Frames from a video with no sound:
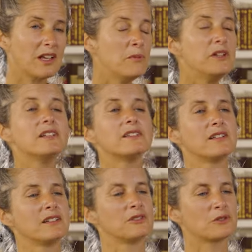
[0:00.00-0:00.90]

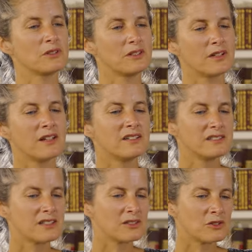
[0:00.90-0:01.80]
immediately into it and he
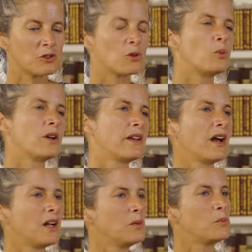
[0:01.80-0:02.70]
said, You know what?
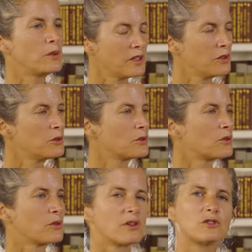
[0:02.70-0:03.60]
I bring you
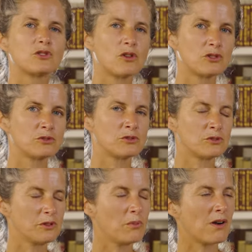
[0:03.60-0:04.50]
to the Joshua
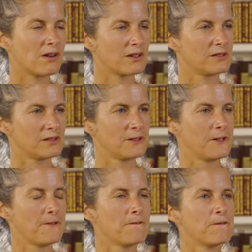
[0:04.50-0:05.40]
Tree Park.
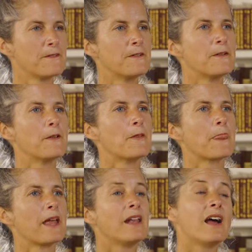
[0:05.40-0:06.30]

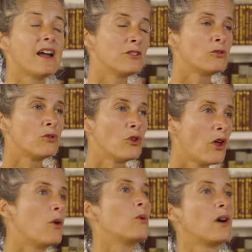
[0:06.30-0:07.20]
And I had
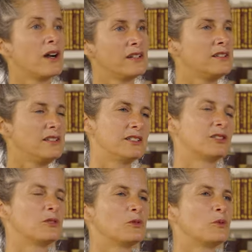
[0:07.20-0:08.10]
no
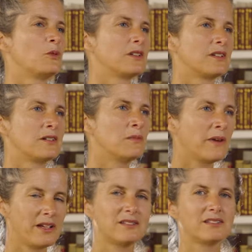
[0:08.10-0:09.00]
idea what
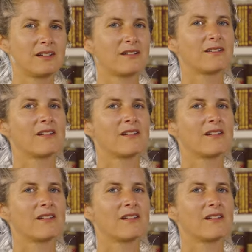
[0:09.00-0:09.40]
amazing